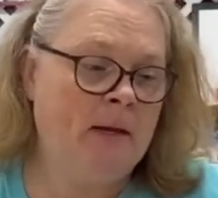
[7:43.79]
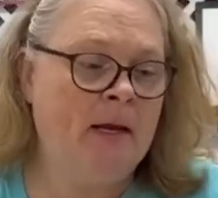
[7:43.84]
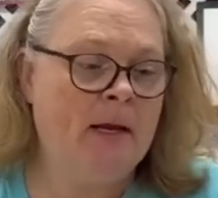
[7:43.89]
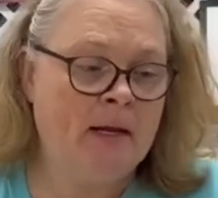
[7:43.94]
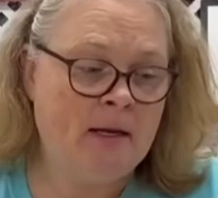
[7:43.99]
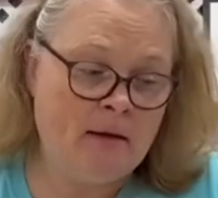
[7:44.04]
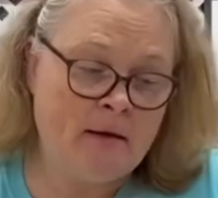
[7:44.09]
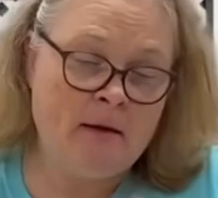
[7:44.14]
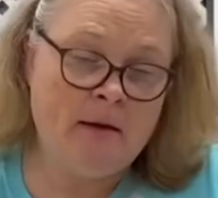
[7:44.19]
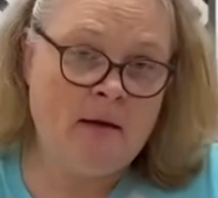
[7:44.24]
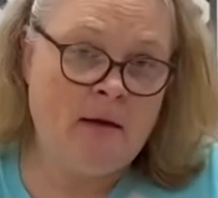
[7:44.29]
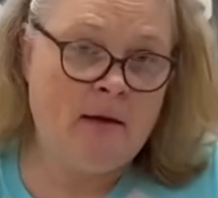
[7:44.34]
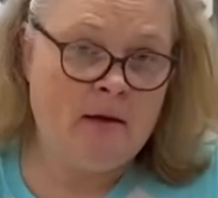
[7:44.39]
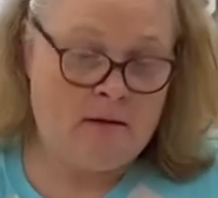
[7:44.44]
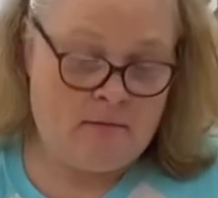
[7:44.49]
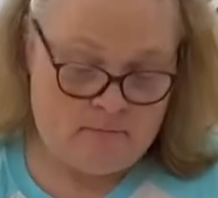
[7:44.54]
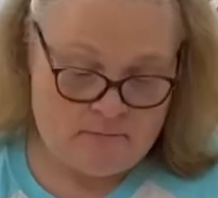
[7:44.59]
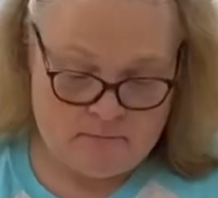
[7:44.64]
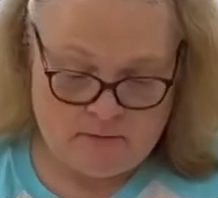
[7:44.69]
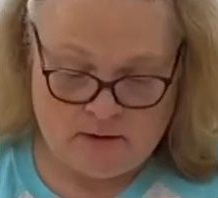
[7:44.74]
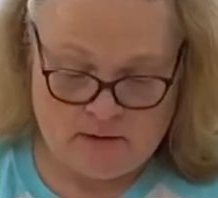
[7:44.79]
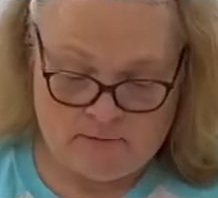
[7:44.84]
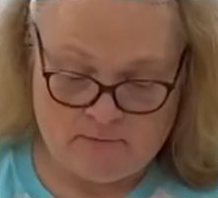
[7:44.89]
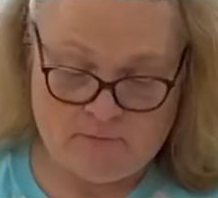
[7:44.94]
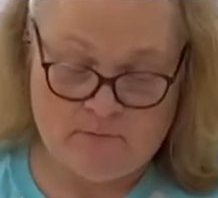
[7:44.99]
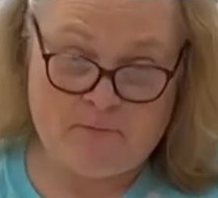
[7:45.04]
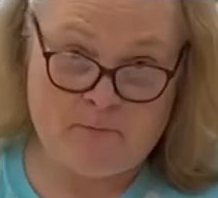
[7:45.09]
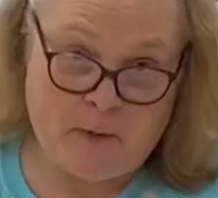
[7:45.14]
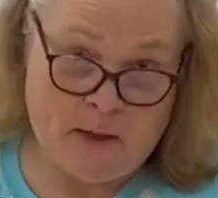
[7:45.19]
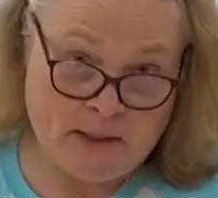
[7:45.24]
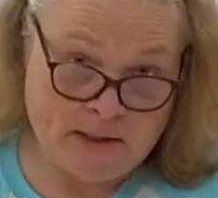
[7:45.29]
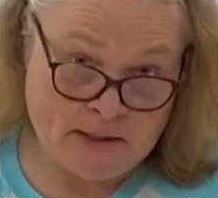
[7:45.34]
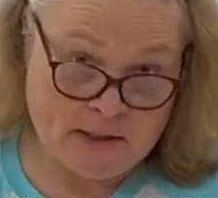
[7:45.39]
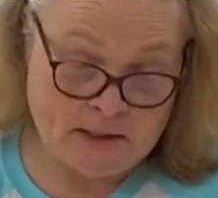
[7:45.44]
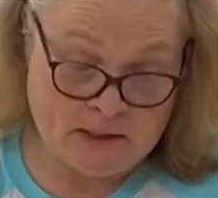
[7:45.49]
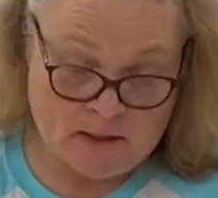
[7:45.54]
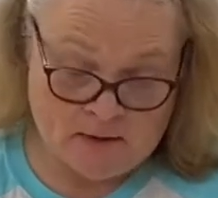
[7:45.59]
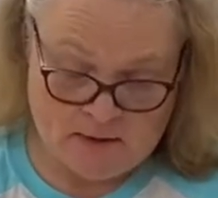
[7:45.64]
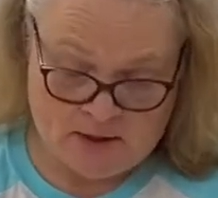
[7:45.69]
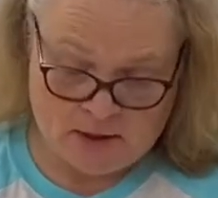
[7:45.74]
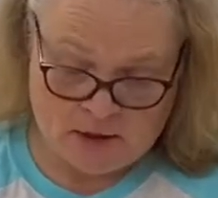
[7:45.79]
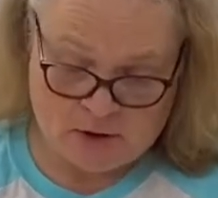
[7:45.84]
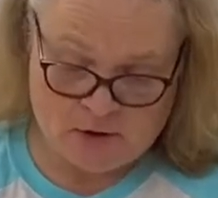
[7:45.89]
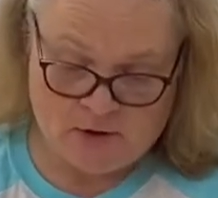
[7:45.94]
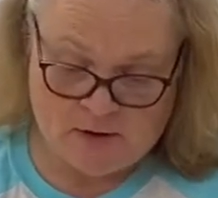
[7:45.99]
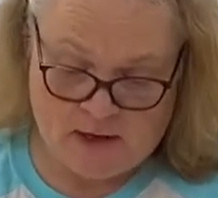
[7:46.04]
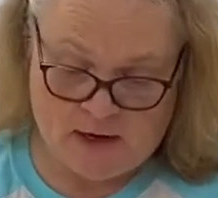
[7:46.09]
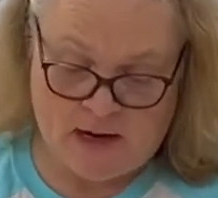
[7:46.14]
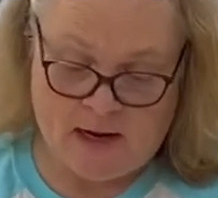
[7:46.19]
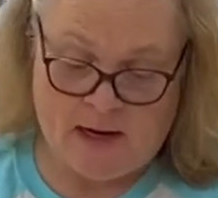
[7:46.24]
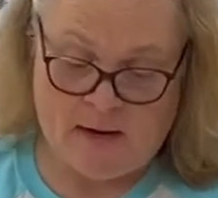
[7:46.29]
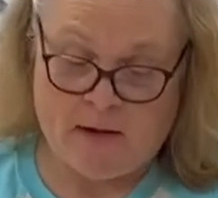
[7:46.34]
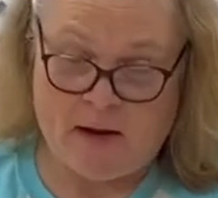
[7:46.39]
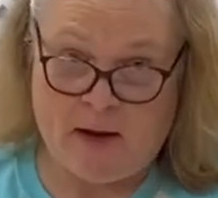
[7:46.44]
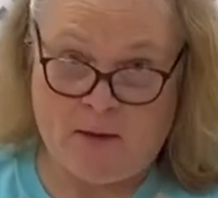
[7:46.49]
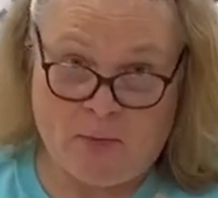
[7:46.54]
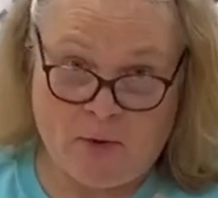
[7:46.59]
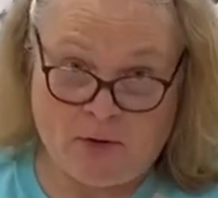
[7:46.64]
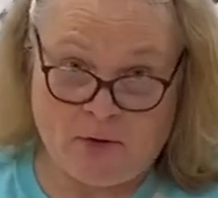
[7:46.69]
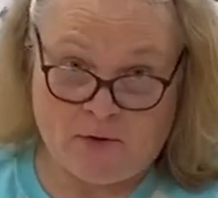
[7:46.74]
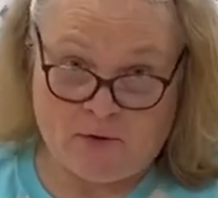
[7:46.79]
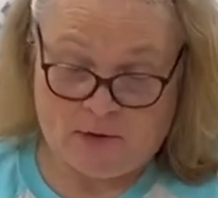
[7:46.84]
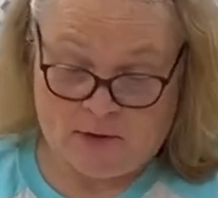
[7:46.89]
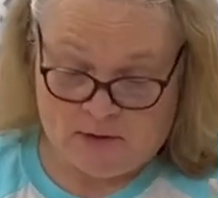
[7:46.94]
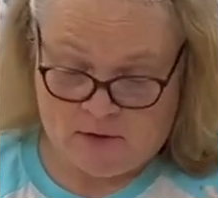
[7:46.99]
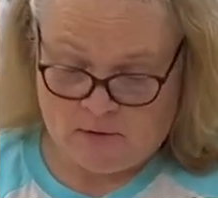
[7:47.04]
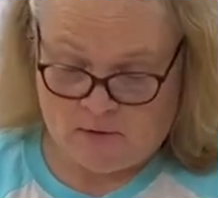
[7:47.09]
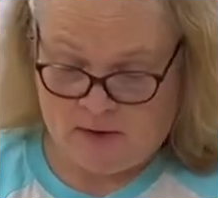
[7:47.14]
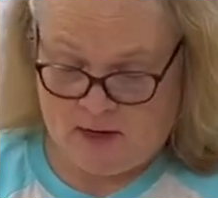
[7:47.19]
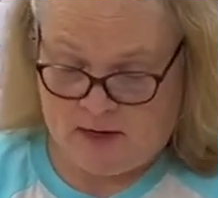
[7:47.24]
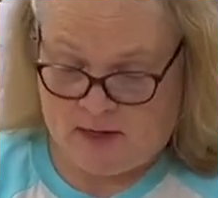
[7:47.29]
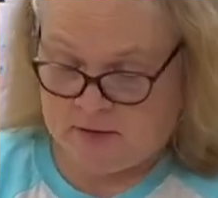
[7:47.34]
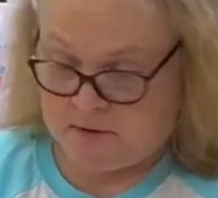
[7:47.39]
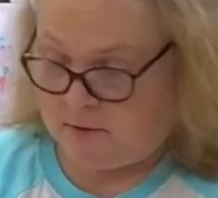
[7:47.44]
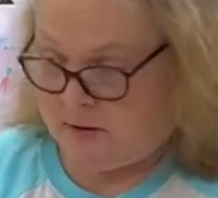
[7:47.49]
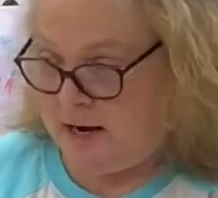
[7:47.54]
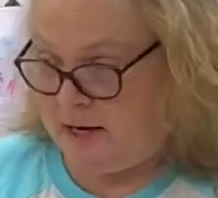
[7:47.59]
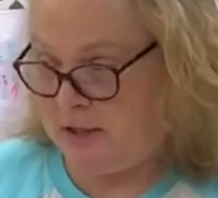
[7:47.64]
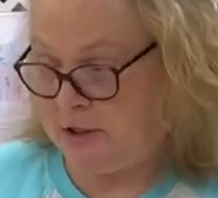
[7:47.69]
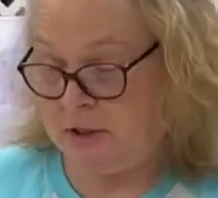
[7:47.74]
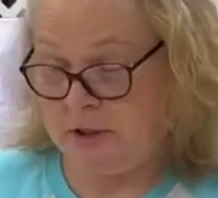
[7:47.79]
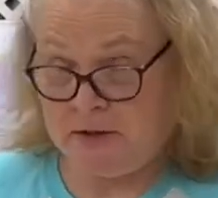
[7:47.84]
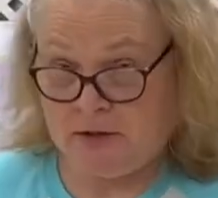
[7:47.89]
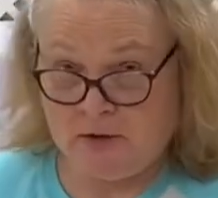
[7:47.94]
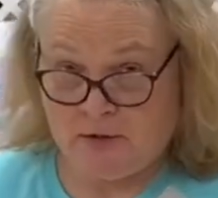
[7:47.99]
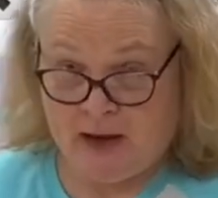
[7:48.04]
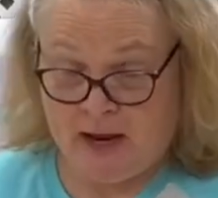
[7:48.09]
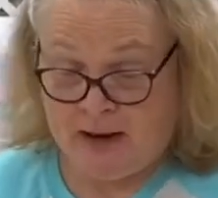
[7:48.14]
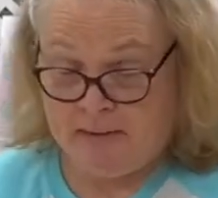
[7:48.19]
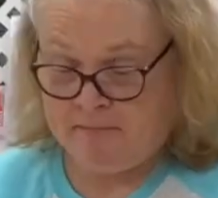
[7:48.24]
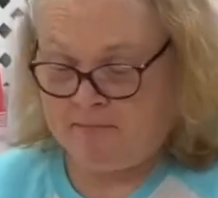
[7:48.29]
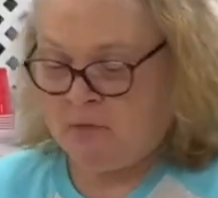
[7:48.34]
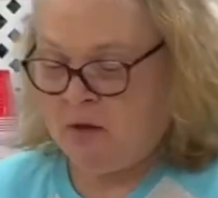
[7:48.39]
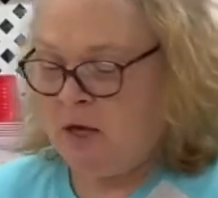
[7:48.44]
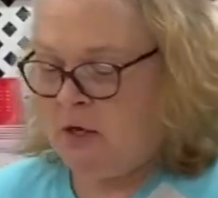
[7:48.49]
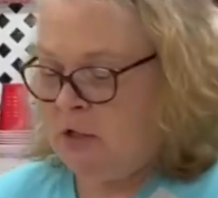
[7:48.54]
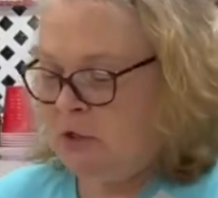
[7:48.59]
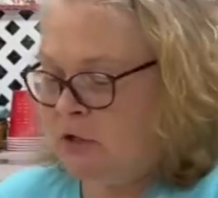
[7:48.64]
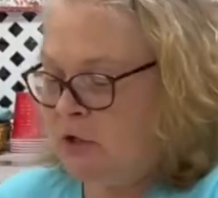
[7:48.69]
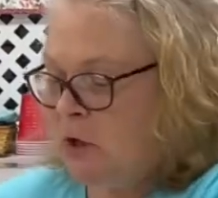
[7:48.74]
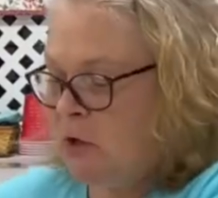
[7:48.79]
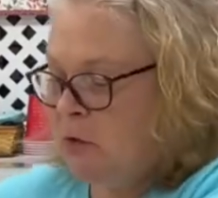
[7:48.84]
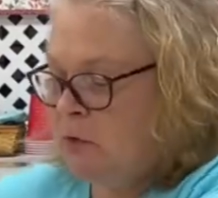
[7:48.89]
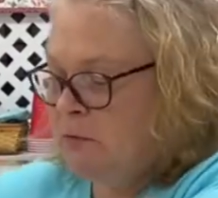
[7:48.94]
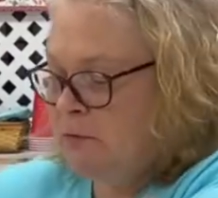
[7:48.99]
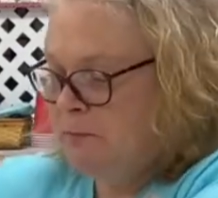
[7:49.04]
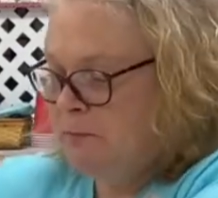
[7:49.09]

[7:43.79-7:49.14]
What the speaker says: And Buttons is going to make sure that I put those in the right direction, okay? So